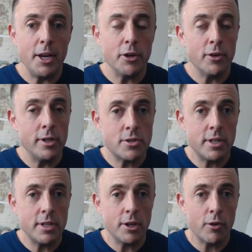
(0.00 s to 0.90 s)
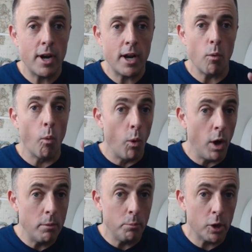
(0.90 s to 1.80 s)
and you're interested in creating
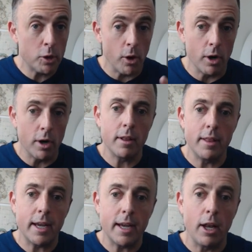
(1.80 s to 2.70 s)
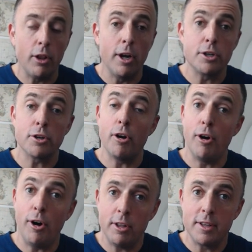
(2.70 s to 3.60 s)
one bookmark that can launch
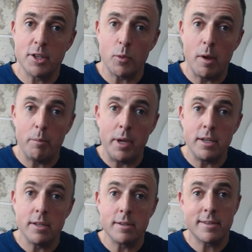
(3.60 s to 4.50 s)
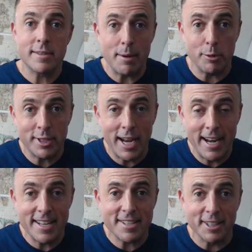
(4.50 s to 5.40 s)
all of these web pages
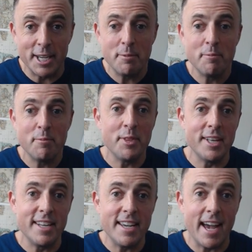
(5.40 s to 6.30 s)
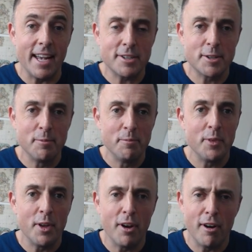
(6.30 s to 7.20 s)
simultaneously, then yes.
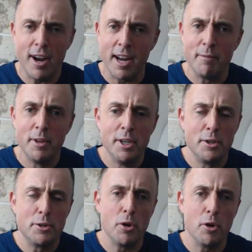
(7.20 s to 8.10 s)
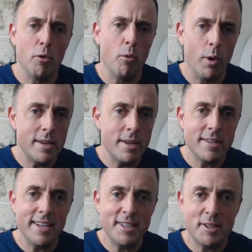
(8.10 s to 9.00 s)
All right, so what
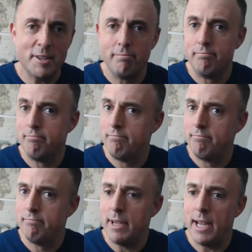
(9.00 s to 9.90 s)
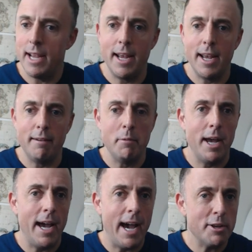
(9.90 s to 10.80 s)
is this, and
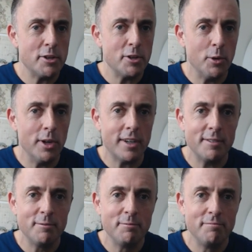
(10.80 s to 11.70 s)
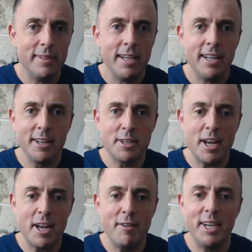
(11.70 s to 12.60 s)
how does it work?
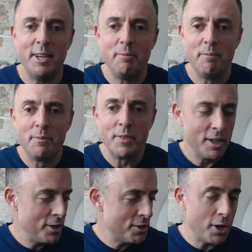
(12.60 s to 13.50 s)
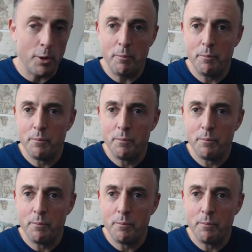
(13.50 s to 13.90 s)
Let's dive in. So,